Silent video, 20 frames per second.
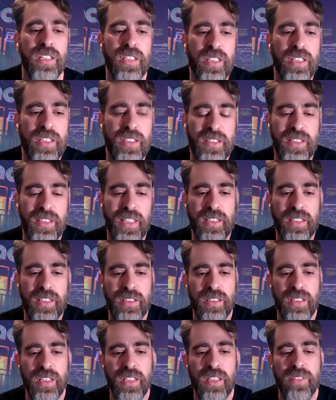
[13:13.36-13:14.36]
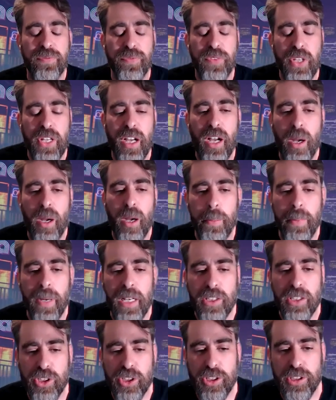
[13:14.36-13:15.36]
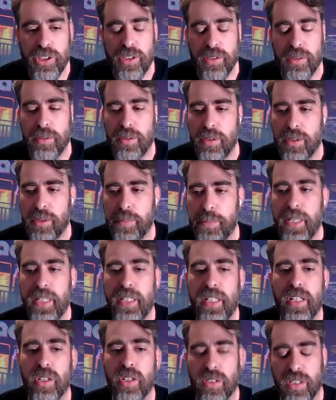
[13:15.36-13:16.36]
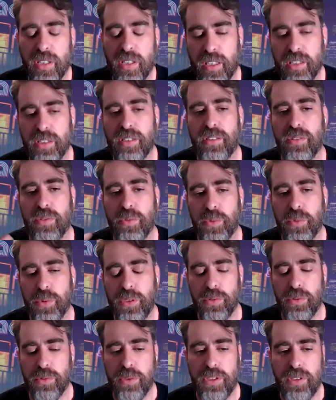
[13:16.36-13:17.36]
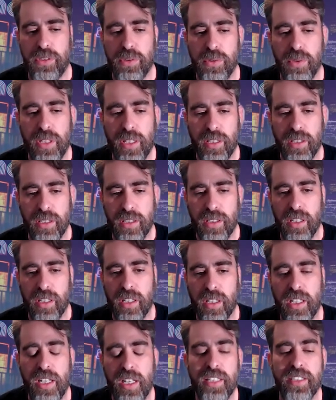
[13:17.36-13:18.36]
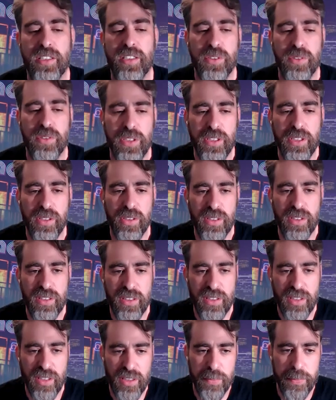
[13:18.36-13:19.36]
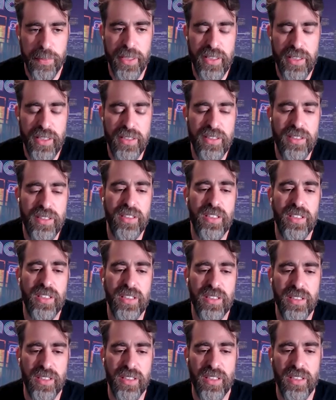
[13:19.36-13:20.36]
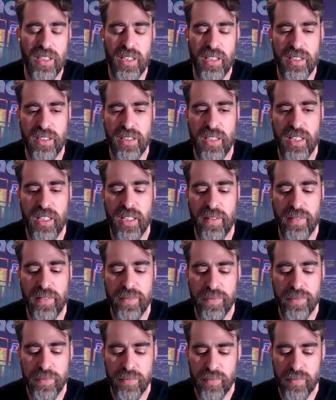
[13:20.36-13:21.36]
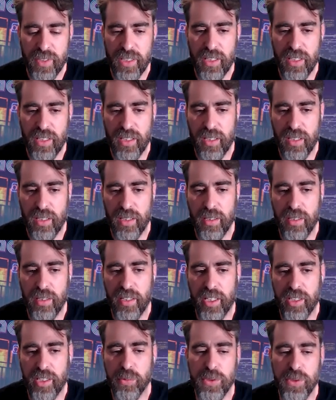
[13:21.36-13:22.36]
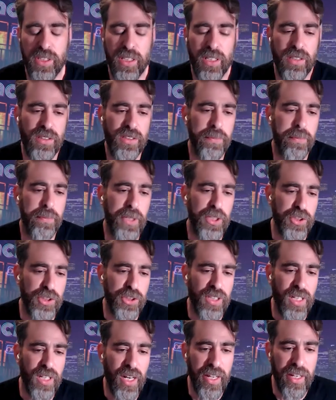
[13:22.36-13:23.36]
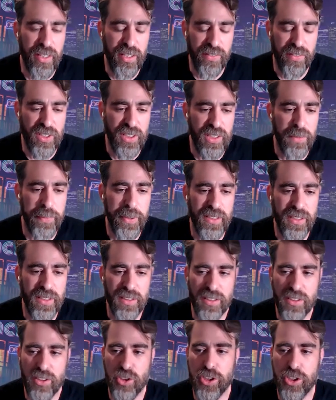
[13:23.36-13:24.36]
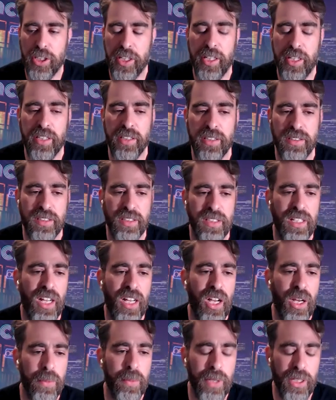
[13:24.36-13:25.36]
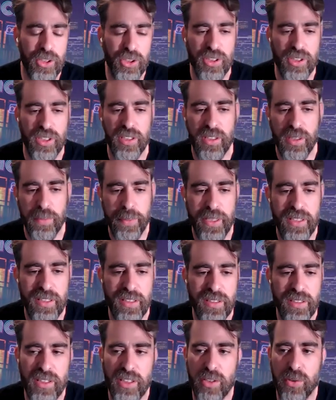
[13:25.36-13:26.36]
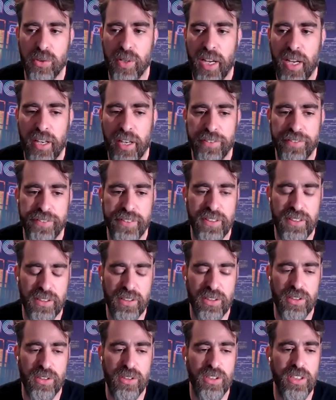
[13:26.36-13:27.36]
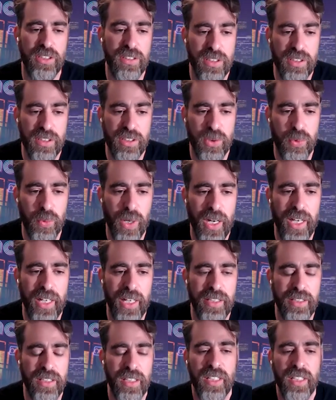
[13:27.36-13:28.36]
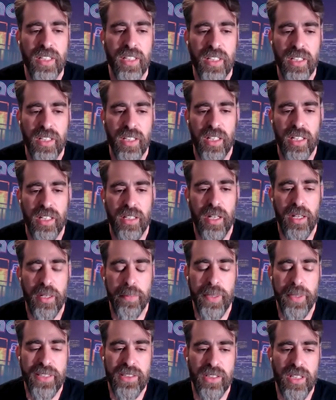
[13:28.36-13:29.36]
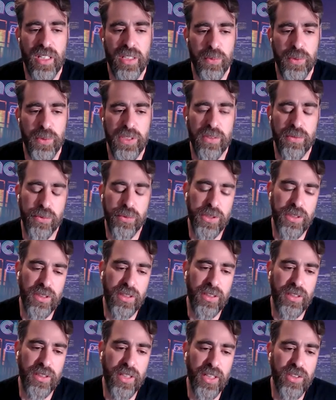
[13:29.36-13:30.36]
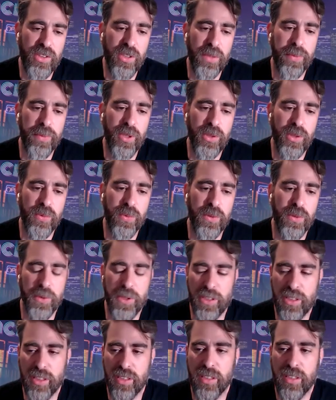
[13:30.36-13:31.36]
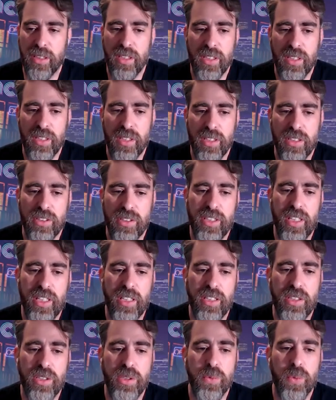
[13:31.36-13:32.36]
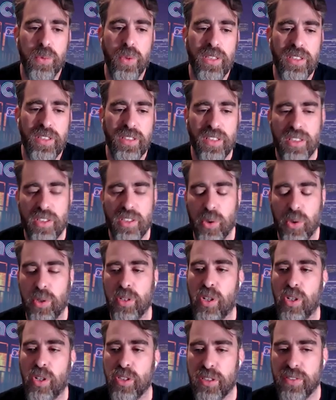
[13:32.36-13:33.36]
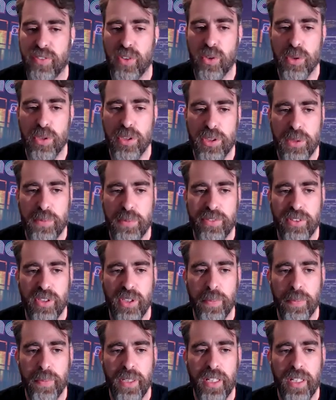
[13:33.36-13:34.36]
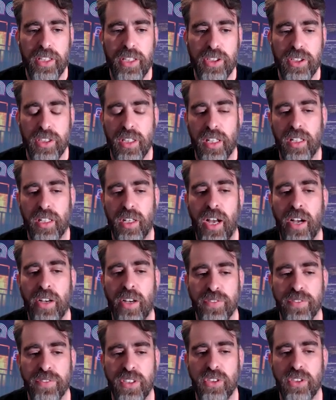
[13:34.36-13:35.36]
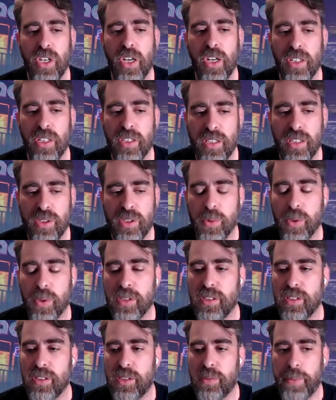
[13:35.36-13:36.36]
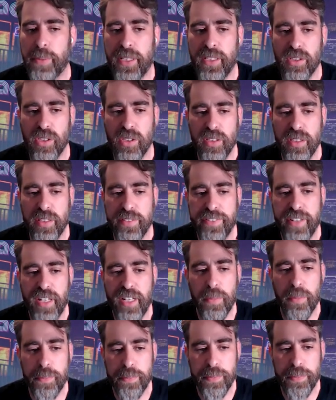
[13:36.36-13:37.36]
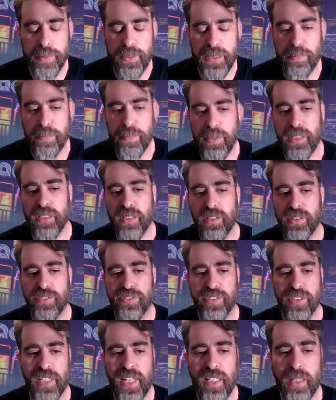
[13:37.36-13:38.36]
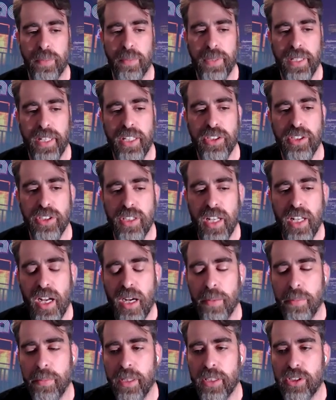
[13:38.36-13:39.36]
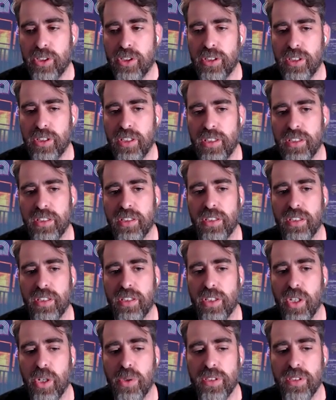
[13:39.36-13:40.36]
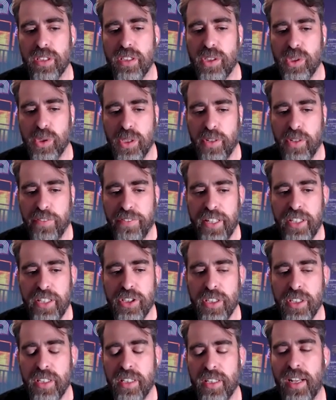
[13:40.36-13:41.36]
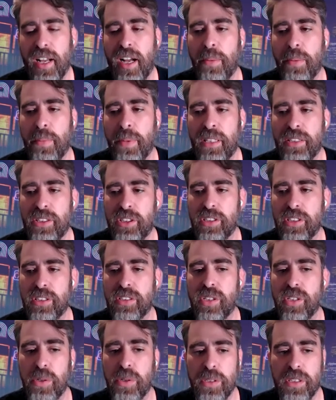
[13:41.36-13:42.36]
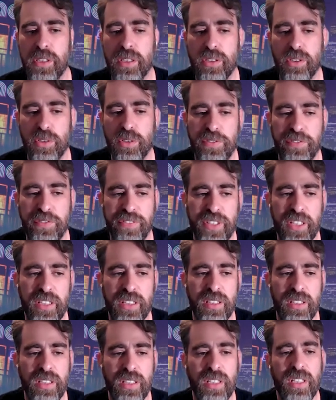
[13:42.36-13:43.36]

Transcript: is that how much, depending on like, we, we do like a clustering on the dependencies and, and uh, Uh, and we measure the length of the dependency chains and how much the dependency graph is intertwined. And, and based on that, we, we get to a point where we can tell you what is the total cost of ownership for your application. Like out of a dollar that you want to spend on development for that application, how much is goes into innovation and how much is going to feed